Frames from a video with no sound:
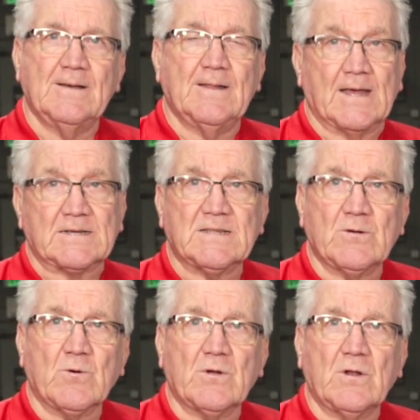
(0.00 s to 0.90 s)
Next
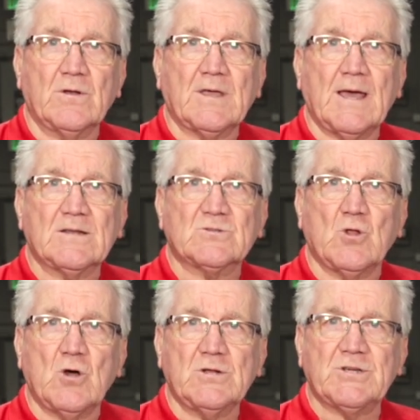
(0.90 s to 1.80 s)
thing we're going to look at is
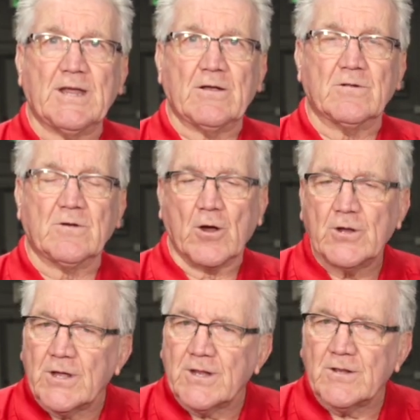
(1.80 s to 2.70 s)
launch angle. Are
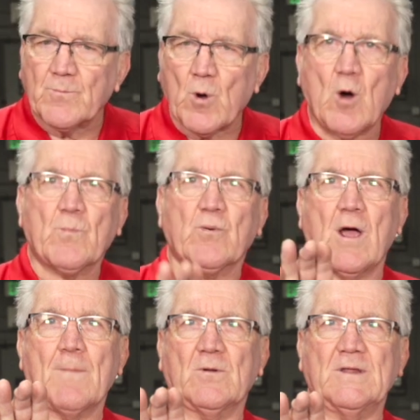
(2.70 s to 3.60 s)
you getting the ball
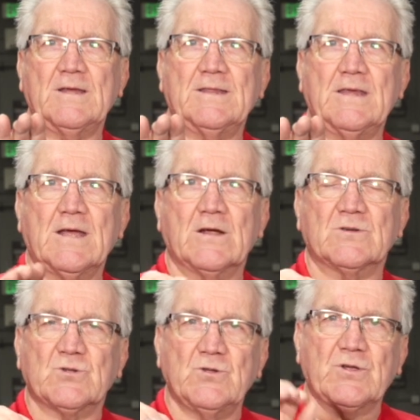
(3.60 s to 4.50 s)
properly in the
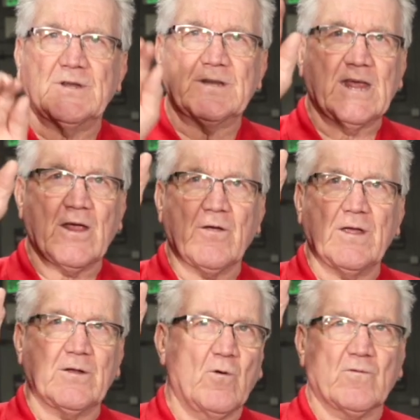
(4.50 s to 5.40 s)
air so you can carry
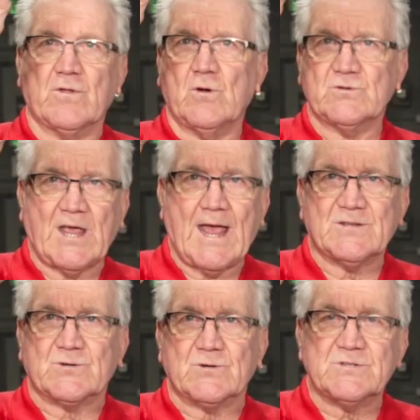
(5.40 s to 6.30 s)
it over those
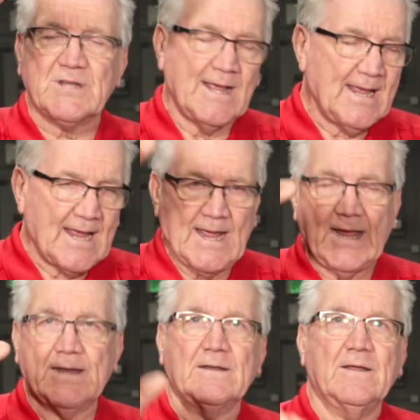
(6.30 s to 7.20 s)
hazards
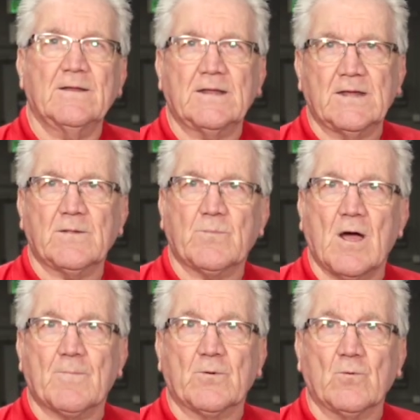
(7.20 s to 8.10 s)
and get the
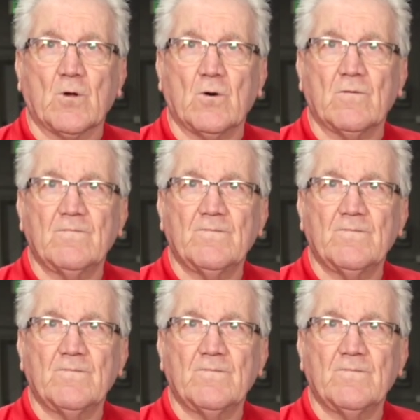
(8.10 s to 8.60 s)
proper roll?